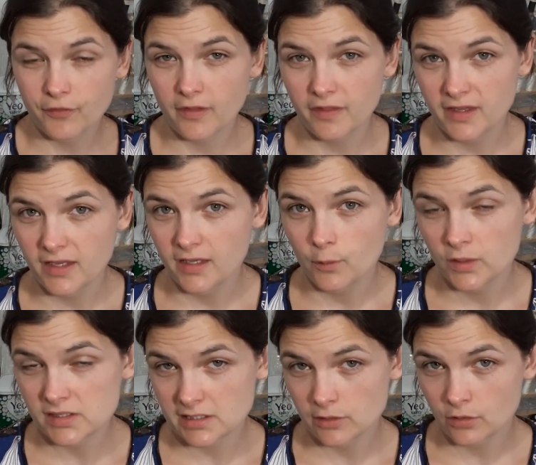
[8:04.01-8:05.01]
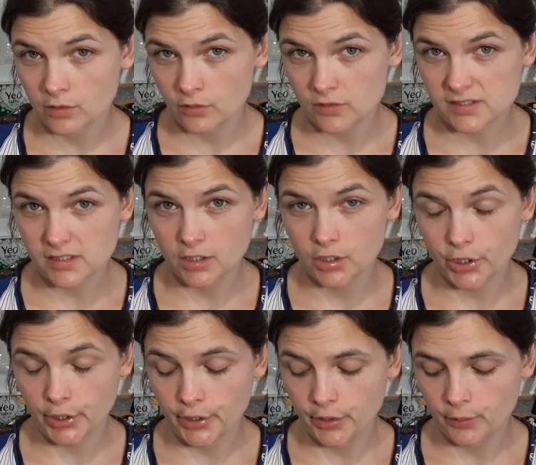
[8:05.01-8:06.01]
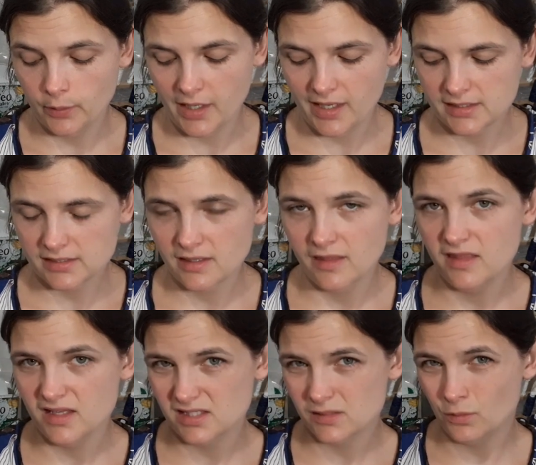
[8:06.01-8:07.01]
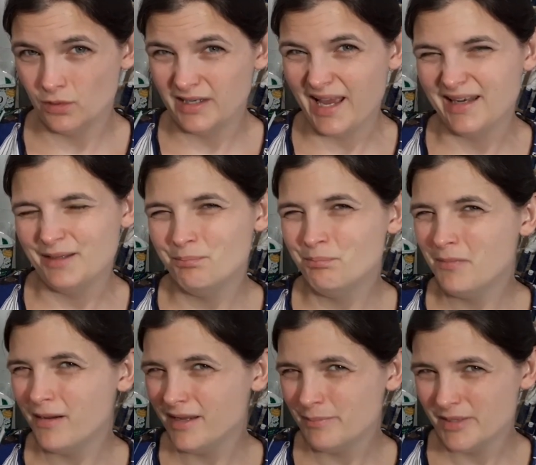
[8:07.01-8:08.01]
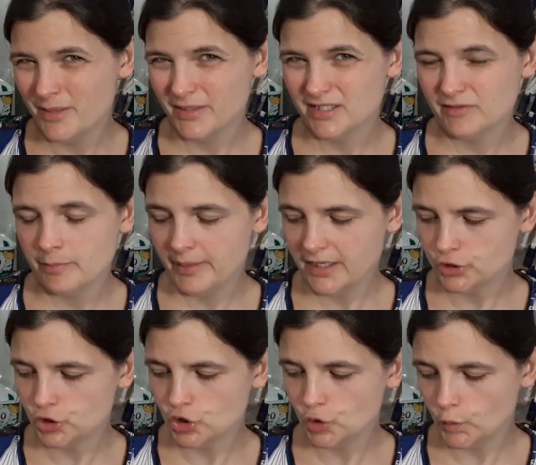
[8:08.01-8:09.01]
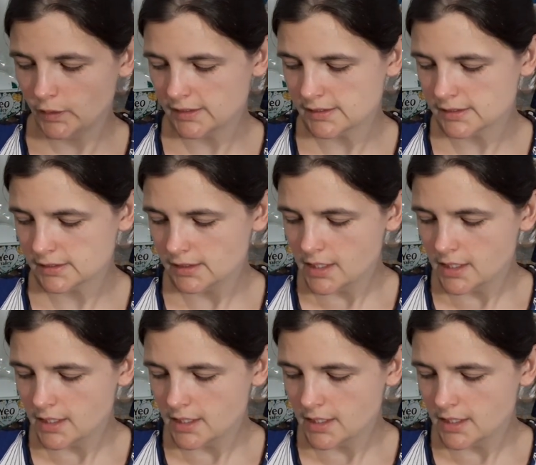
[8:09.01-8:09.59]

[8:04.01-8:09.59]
the Winslow Culottes a go is this one, and it might be a bit of a bad choice.